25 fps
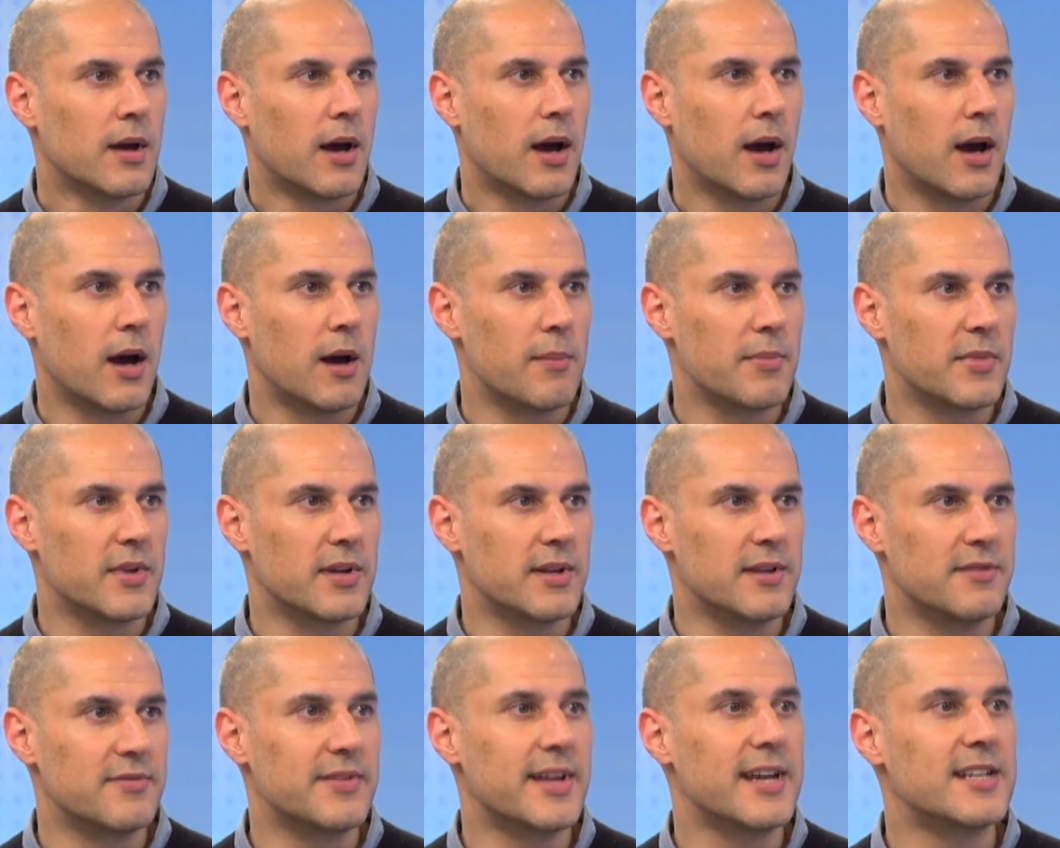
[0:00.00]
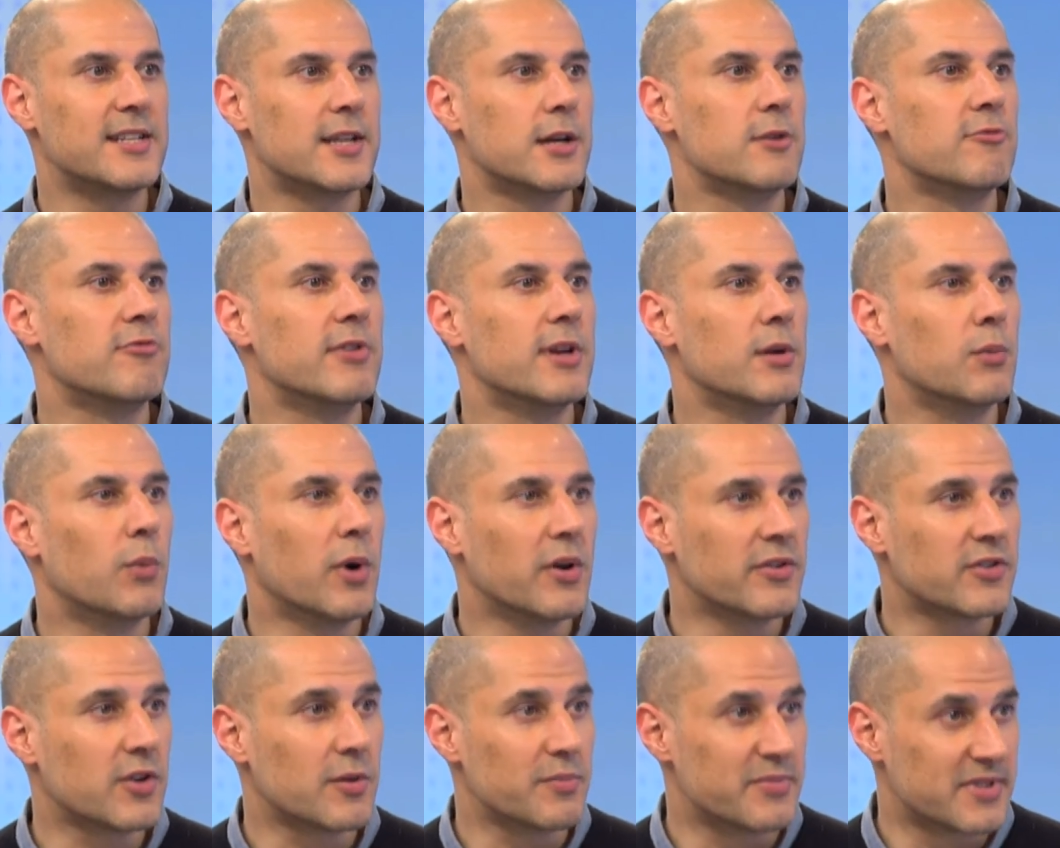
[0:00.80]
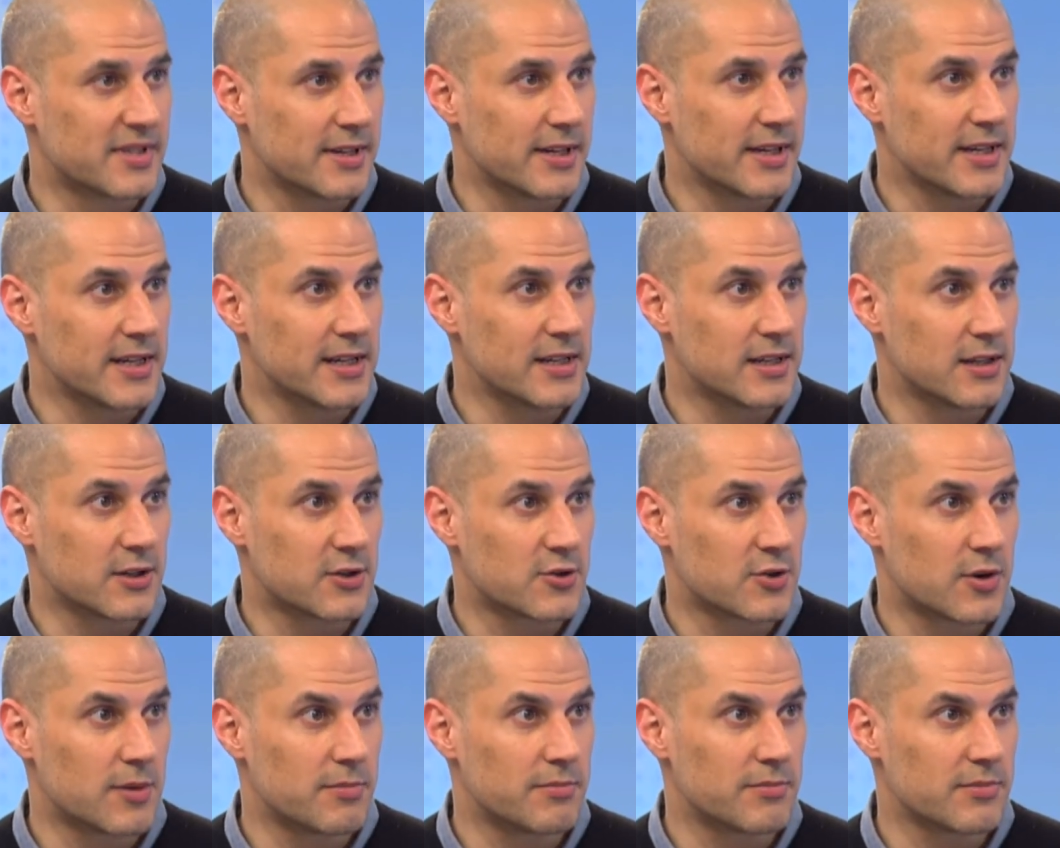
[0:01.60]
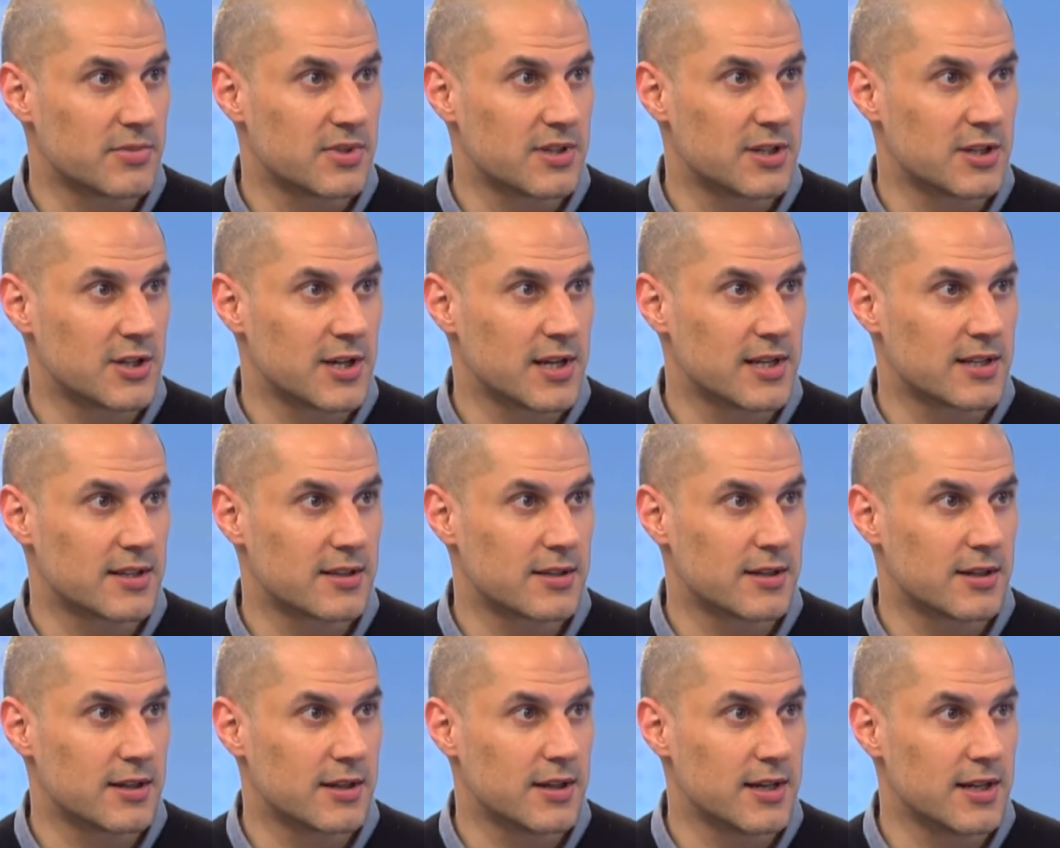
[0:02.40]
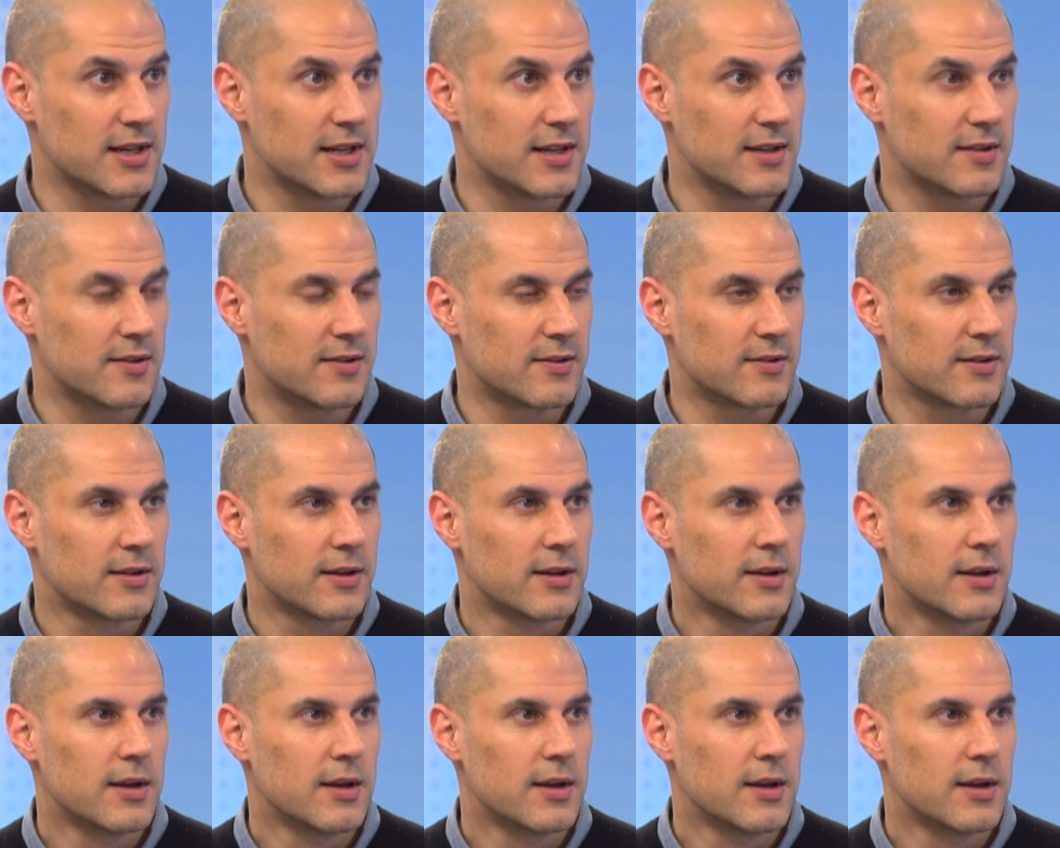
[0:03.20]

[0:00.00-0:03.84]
that if NATO really was obsolete, as Trump suggests that it is,